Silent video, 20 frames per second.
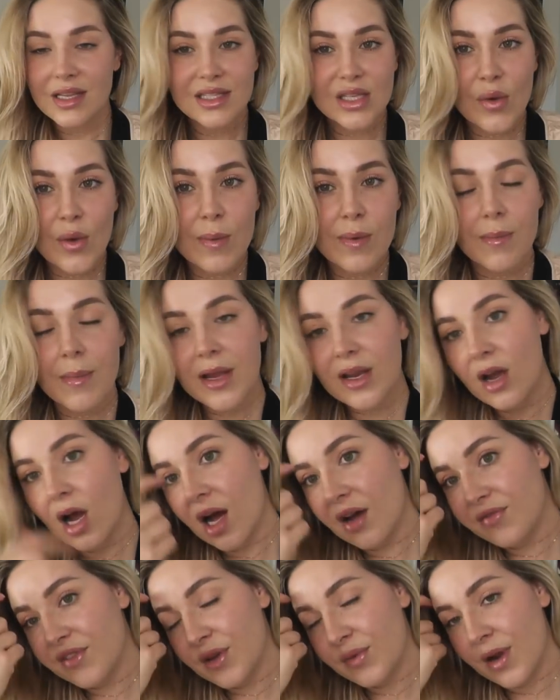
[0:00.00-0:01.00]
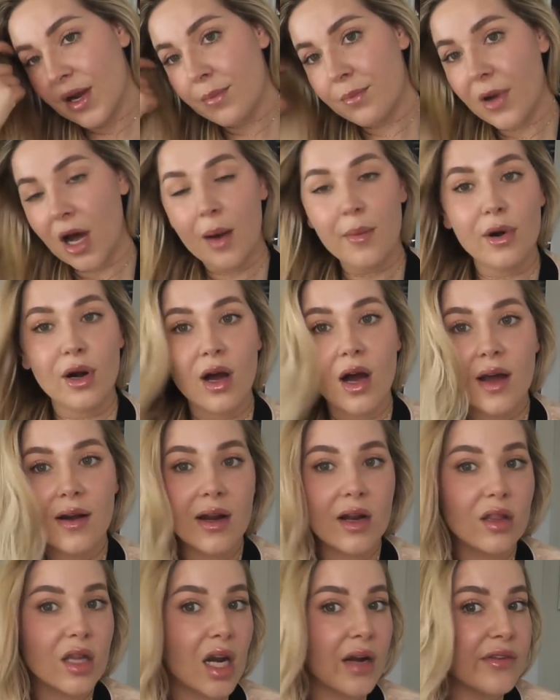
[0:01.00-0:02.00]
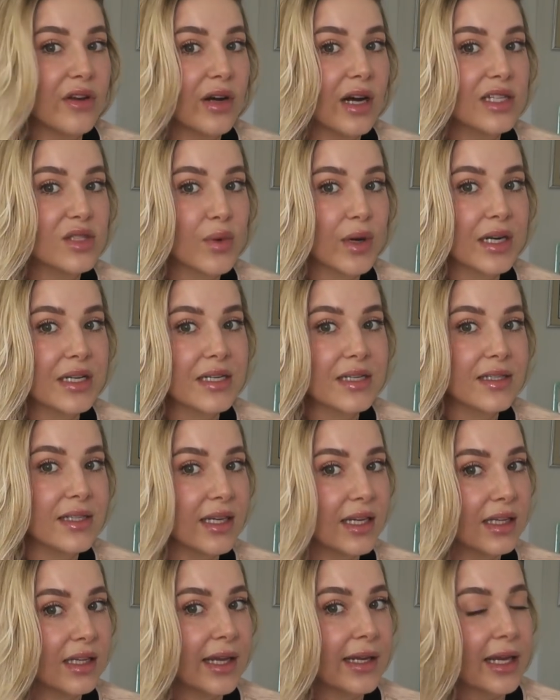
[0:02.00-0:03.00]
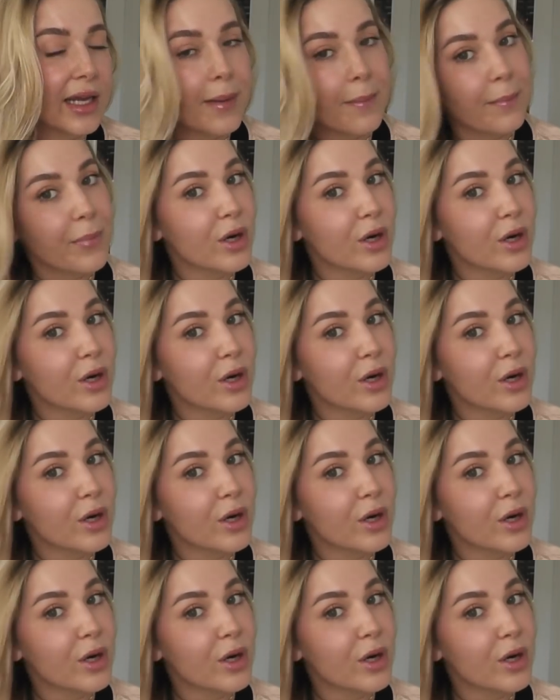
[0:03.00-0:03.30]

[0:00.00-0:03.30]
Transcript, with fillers: So I put my coffee run bomber on and a lot of you guys wanted to see it like in